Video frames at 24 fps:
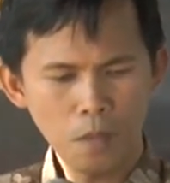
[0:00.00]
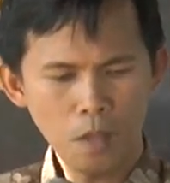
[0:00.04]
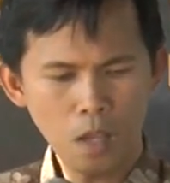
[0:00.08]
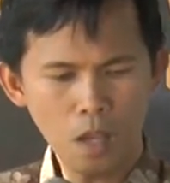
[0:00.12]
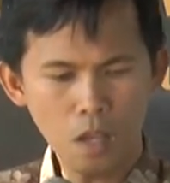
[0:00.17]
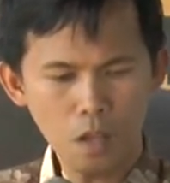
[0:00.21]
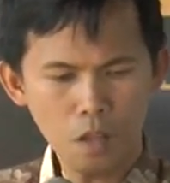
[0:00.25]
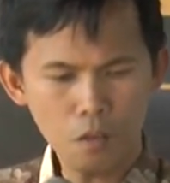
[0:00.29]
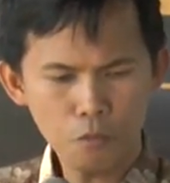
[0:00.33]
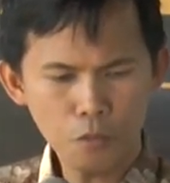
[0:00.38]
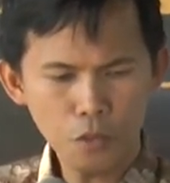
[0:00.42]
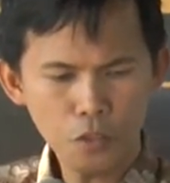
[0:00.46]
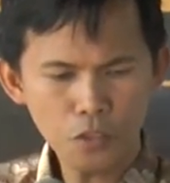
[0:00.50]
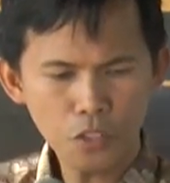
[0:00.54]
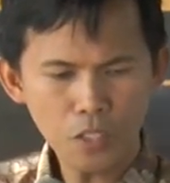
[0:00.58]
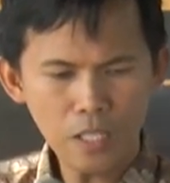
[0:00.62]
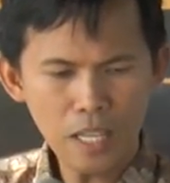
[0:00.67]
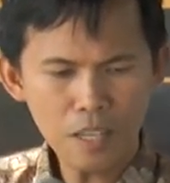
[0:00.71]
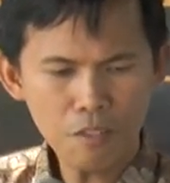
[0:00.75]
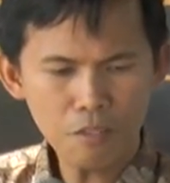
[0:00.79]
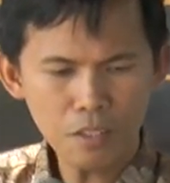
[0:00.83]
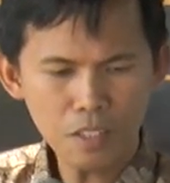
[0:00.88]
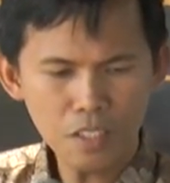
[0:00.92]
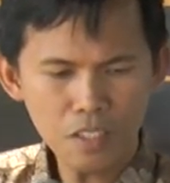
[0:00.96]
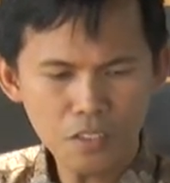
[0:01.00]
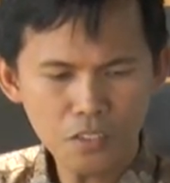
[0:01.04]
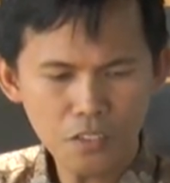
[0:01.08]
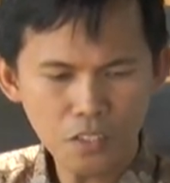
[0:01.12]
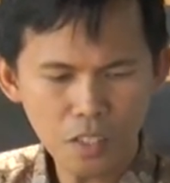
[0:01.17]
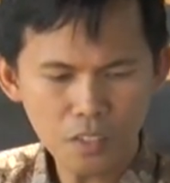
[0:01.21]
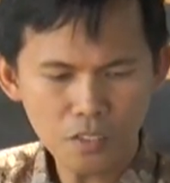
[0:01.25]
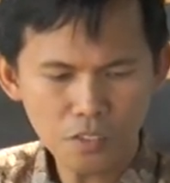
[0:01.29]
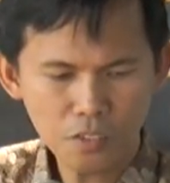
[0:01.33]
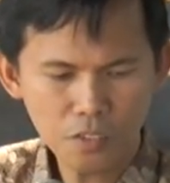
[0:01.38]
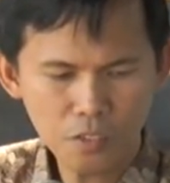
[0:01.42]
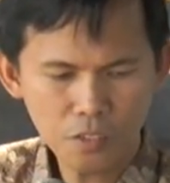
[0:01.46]
Uh, verse 11 it
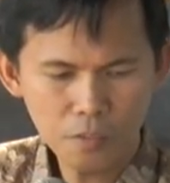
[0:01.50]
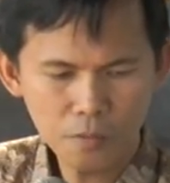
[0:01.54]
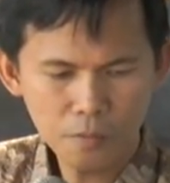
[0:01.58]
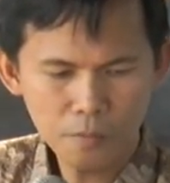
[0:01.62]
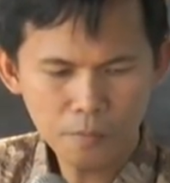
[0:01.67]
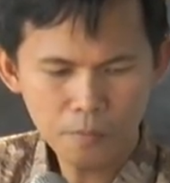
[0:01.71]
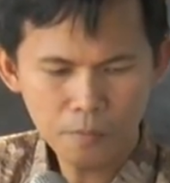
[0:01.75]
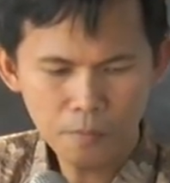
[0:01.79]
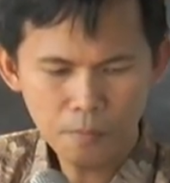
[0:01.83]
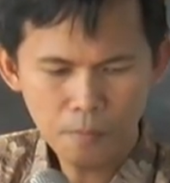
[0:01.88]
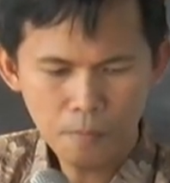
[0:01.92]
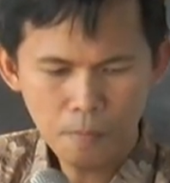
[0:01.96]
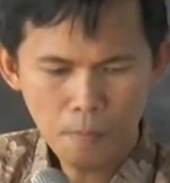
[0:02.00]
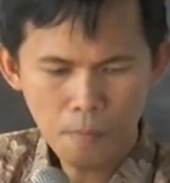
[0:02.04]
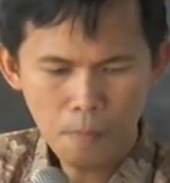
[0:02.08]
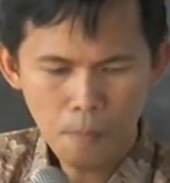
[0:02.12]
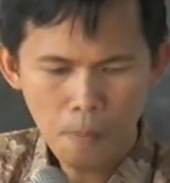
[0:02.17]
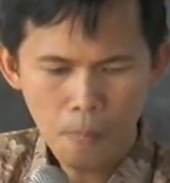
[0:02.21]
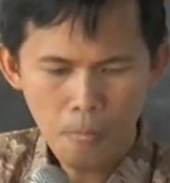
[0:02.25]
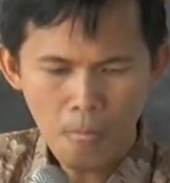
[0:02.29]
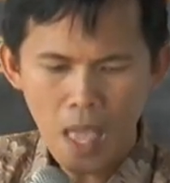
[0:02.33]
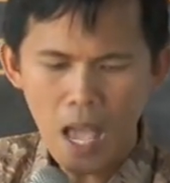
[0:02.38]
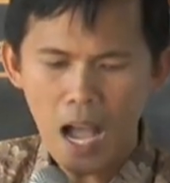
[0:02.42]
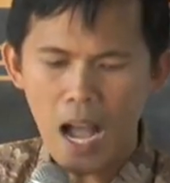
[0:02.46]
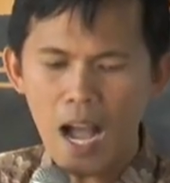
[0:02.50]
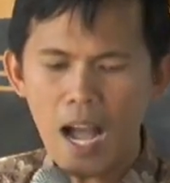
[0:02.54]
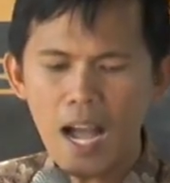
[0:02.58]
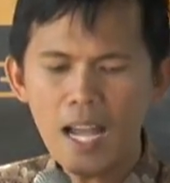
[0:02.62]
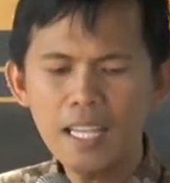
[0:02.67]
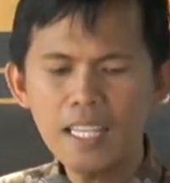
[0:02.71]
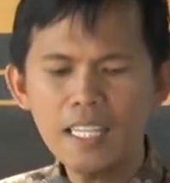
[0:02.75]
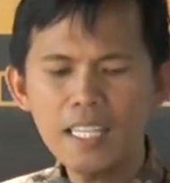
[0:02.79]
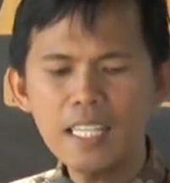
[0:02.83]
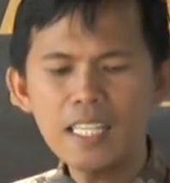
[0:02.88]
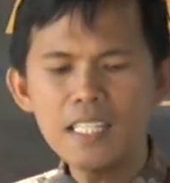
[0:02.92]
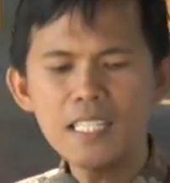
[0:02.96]
says,
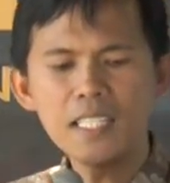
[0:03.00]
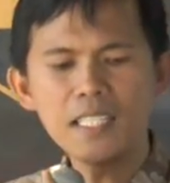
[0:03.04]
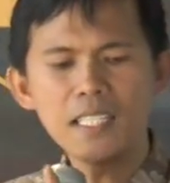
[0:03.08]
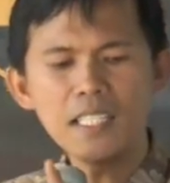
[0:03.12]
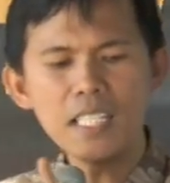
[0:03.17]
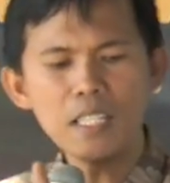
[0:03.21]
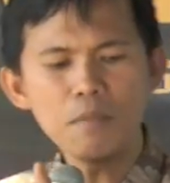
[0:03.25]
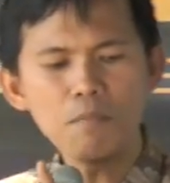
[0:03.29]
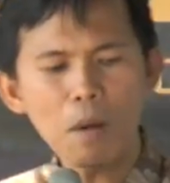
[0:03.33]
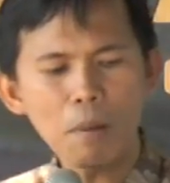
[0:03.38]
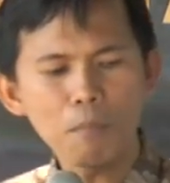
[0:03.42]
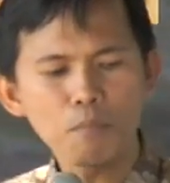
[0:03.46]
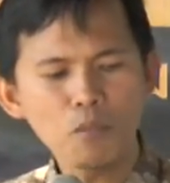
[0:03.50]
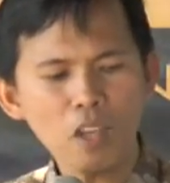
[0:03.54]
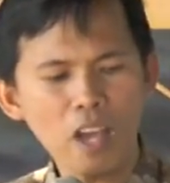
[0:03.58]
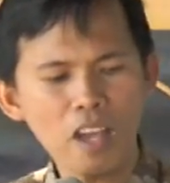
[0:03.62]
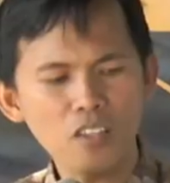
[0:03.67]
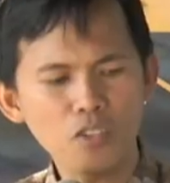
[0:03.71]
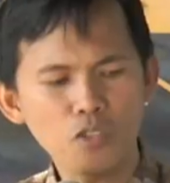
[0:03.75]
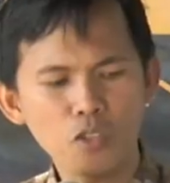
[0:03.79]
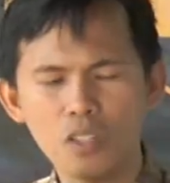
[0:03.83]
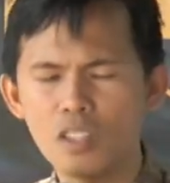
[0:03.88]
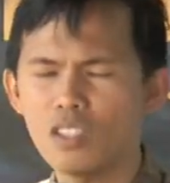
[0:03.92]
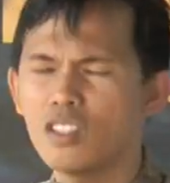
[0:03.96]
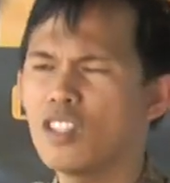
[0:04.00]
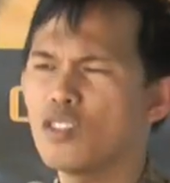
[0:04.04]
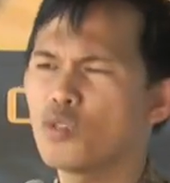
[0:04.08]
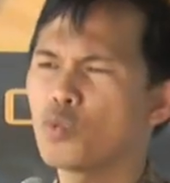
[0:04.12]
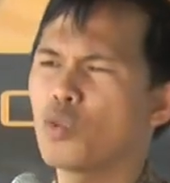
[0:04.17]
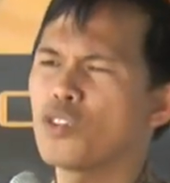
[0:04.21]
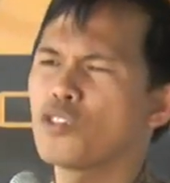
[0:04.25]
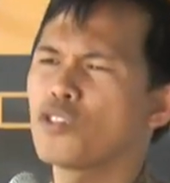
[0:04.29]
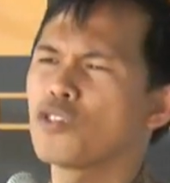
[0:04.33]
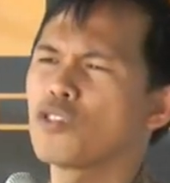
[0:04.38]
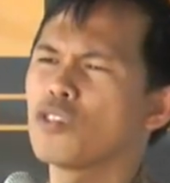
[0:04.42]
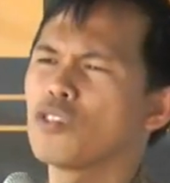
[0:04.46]
I indeed baptize you. This
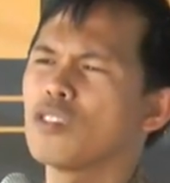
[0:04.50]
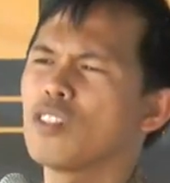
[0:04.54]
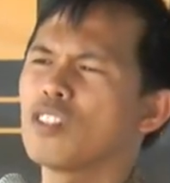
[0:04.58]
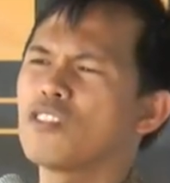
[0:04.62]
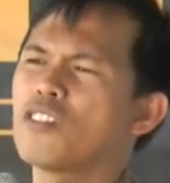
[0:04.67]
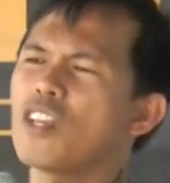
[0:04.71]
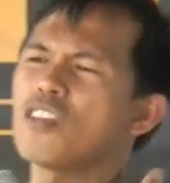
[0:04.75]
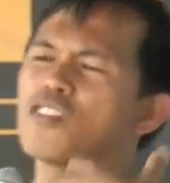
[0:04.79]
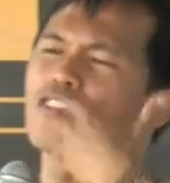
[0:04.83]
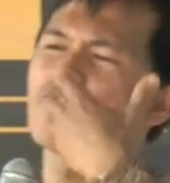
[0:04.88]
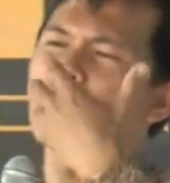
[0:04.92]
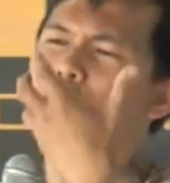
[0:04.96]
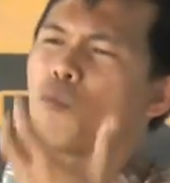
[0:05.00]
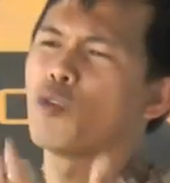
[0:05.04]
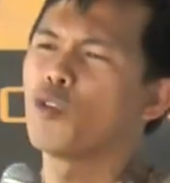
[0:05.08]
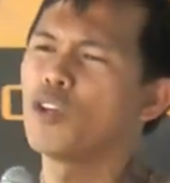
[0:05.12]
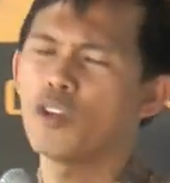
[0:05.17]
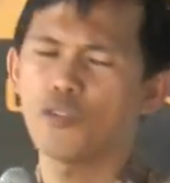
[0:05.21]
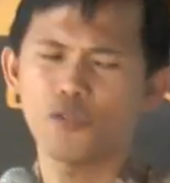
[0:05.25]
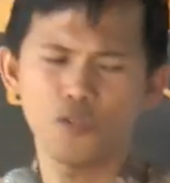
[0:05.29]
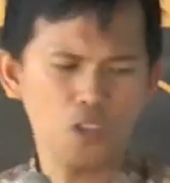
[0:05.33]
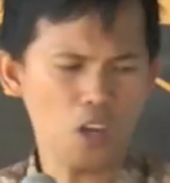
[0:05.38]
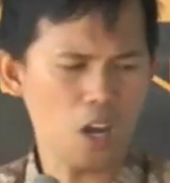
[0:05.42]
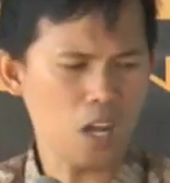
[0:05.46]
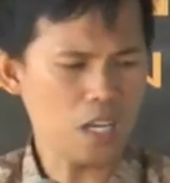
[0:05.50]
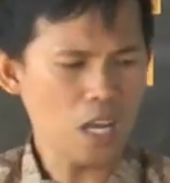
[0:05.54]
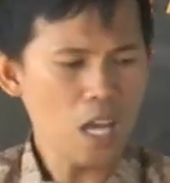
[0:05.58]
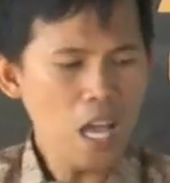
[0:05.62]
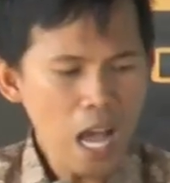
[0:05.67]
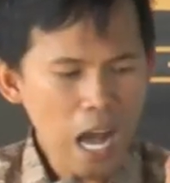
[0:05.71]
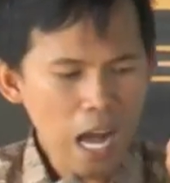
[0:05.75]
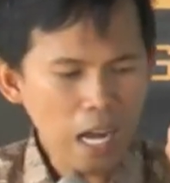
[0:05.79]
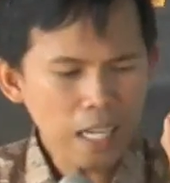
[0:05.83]
was the testimony of John.